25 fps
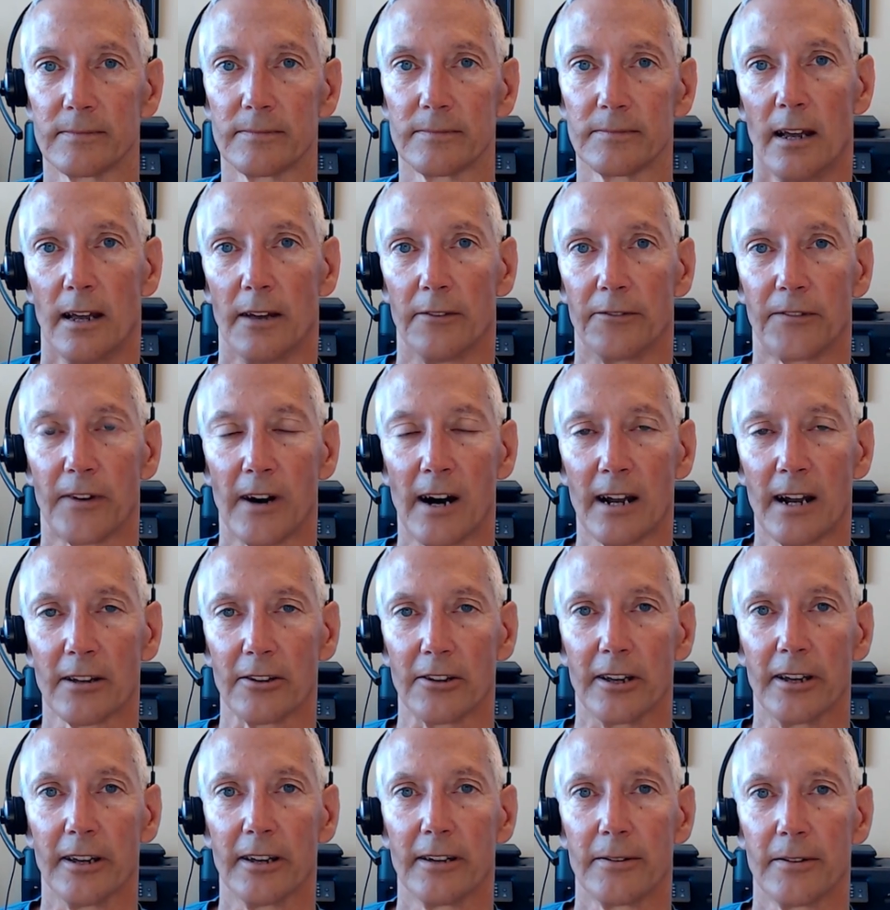And
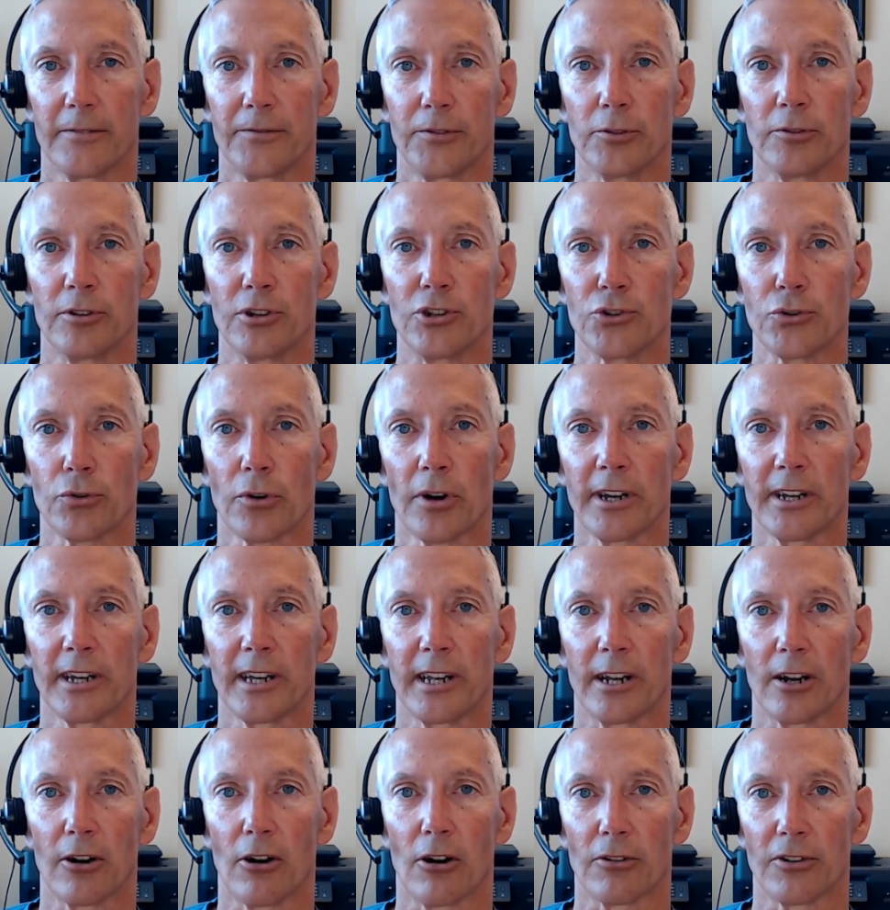finally, if you enjoy
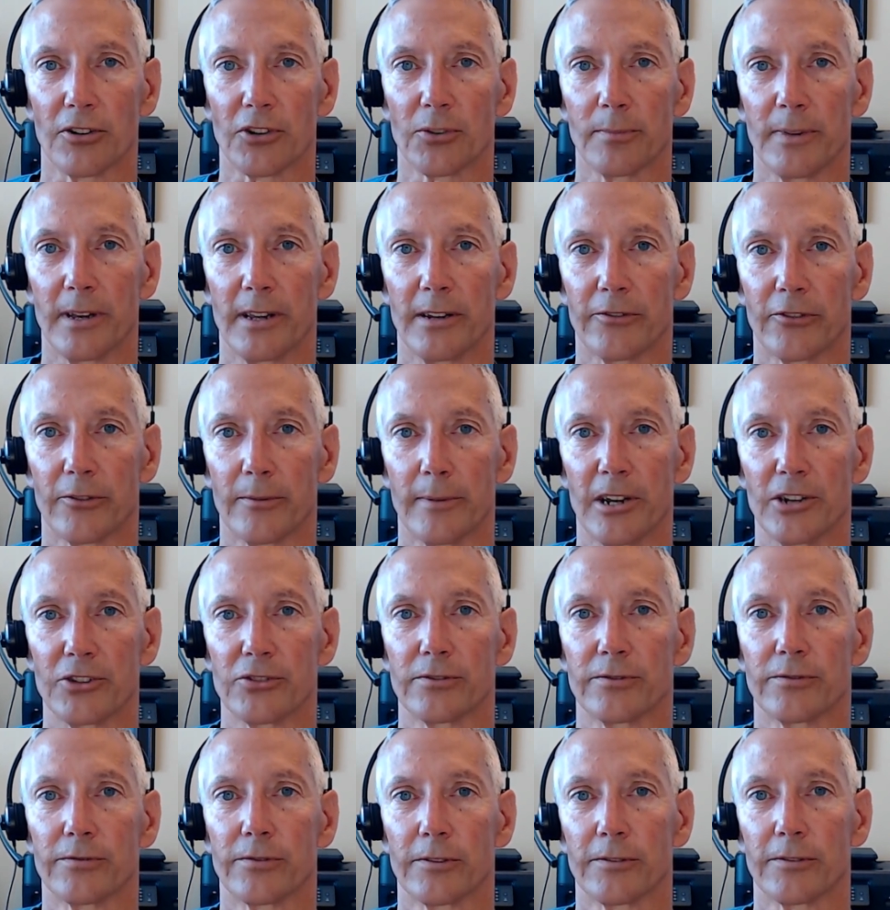getting all this
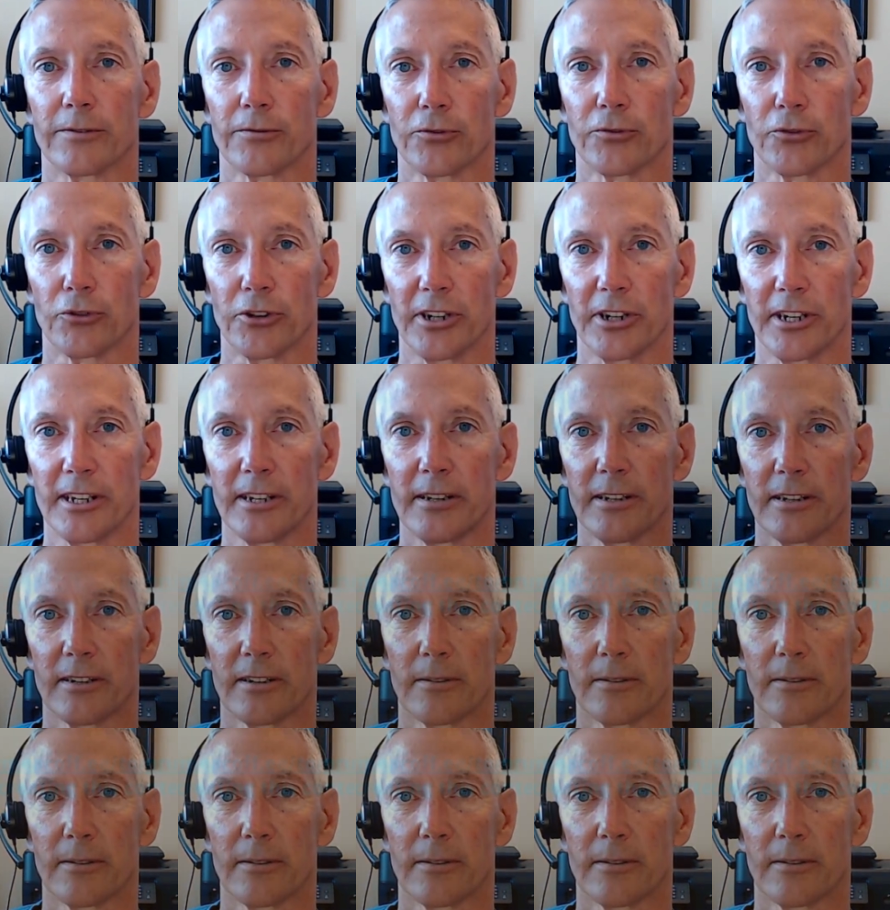information for free,